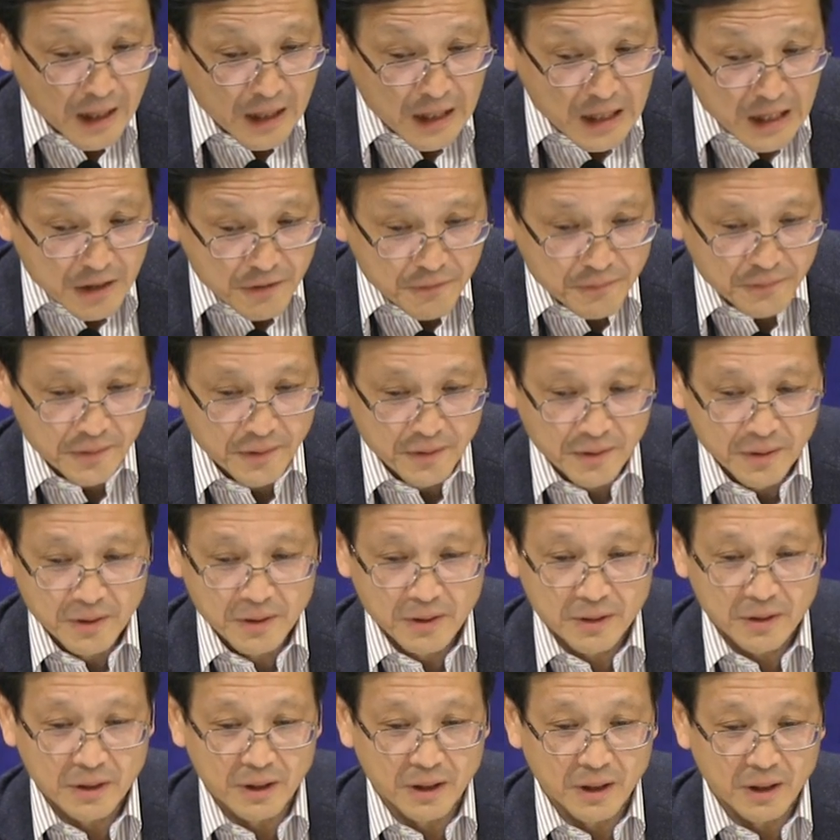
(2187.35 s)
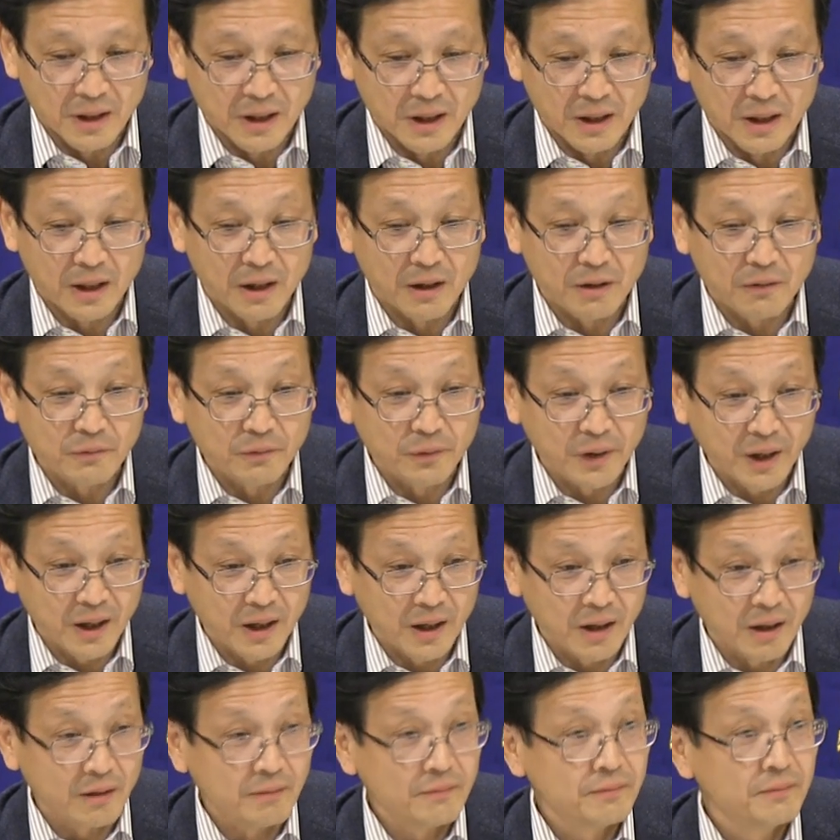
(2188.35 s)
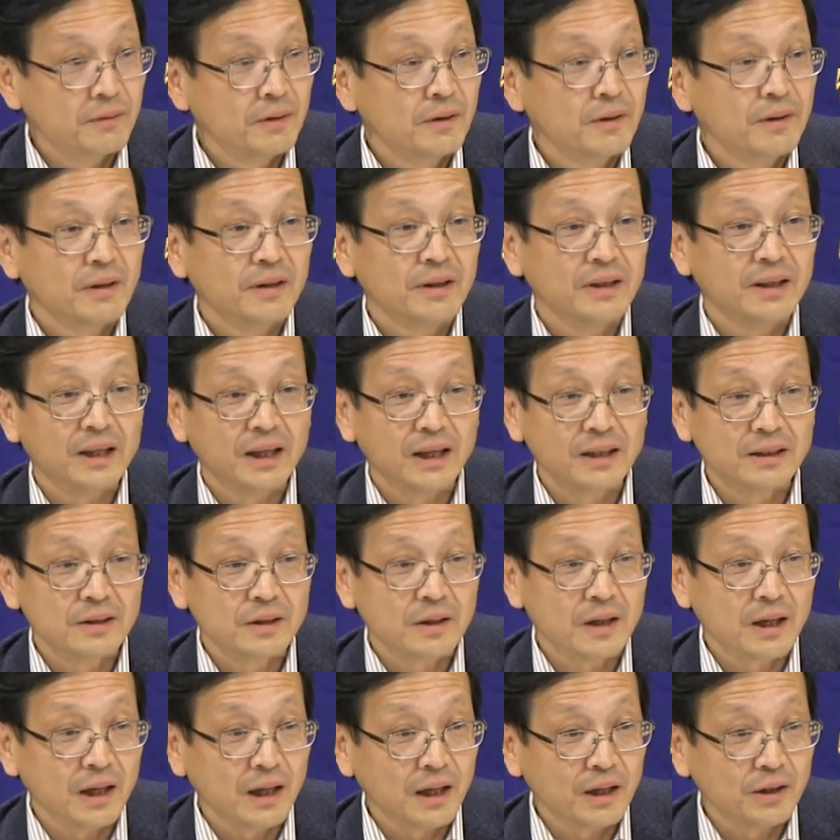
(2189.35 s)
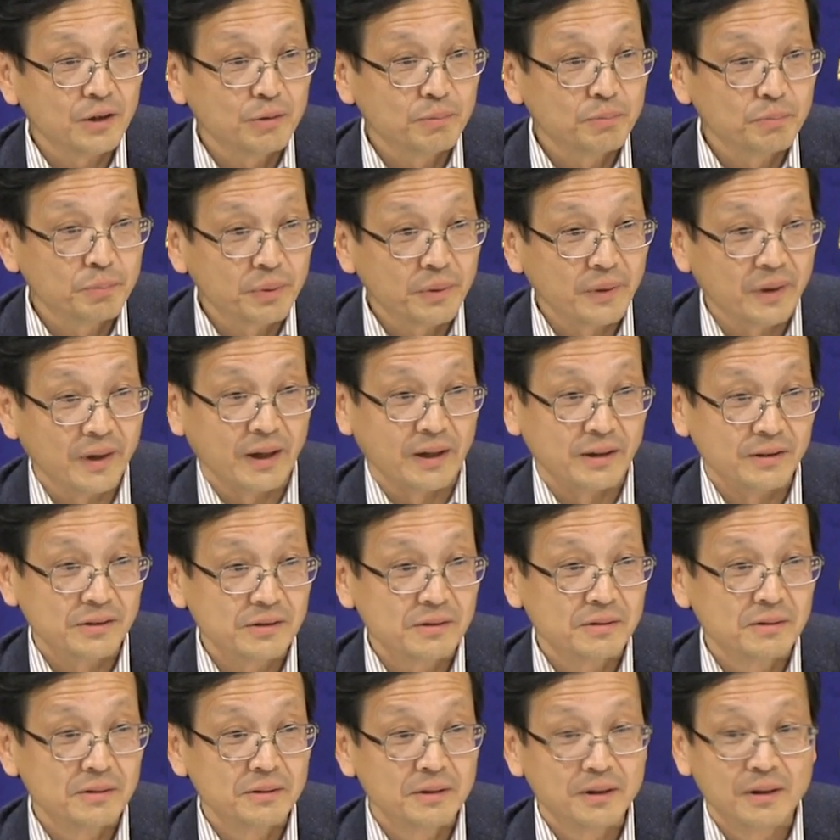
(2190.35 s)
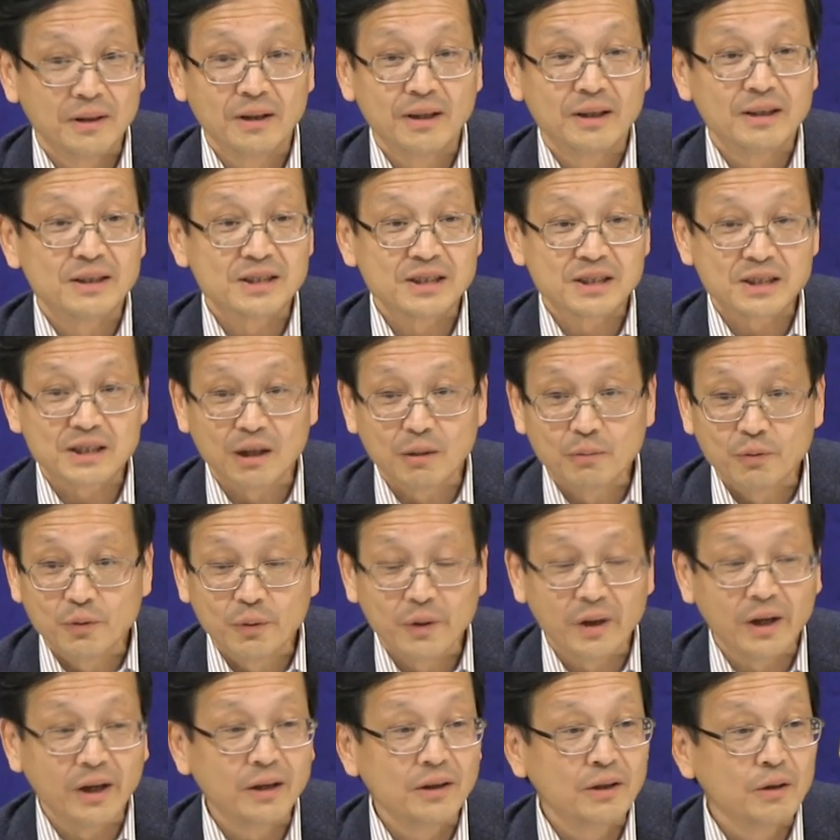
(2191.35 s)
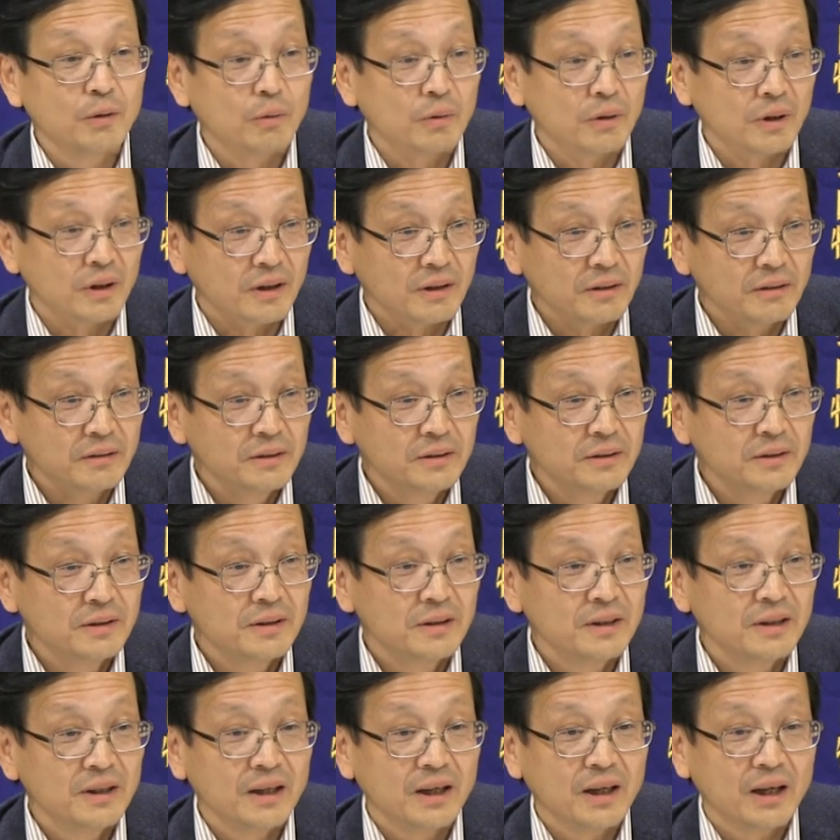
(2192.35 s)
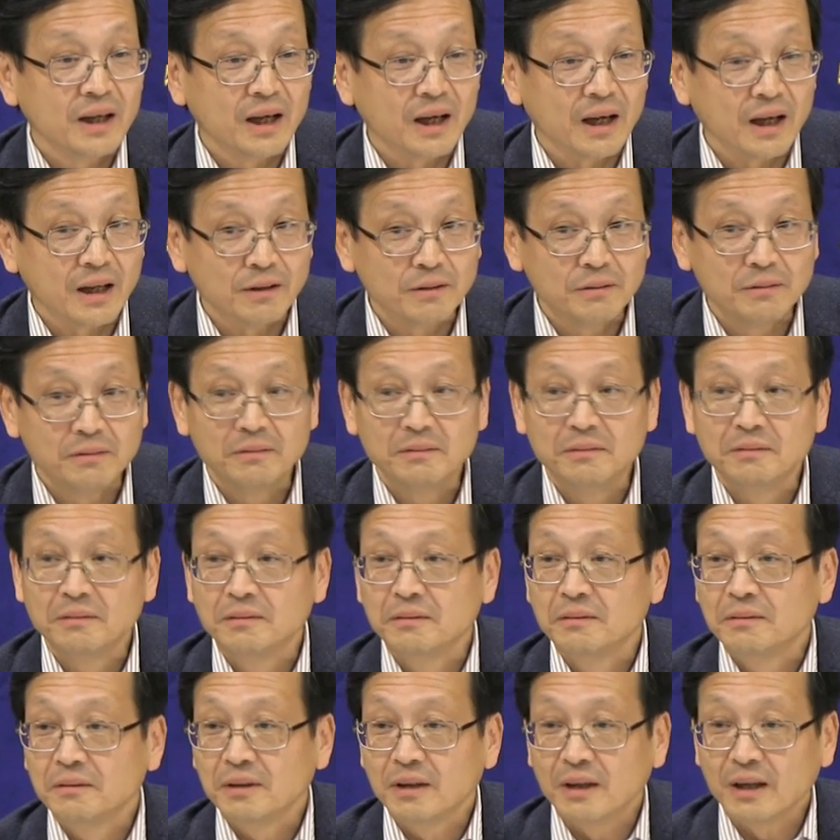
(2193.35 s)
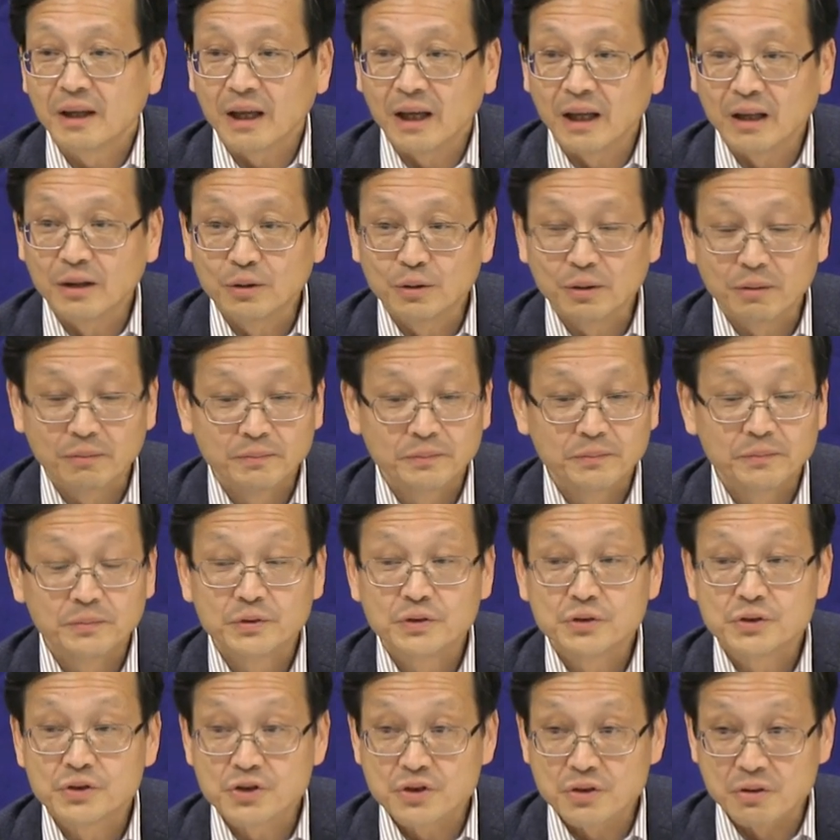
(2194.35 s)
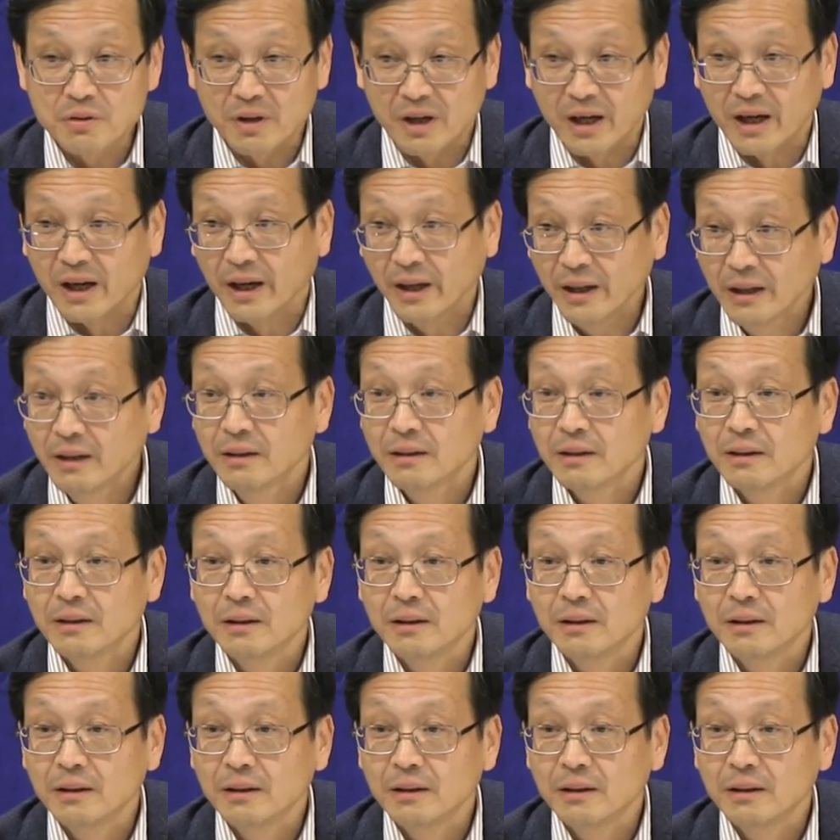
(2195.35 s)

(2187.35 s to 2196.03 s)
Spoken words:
if we have that kind of place somewhere in the world at end of July,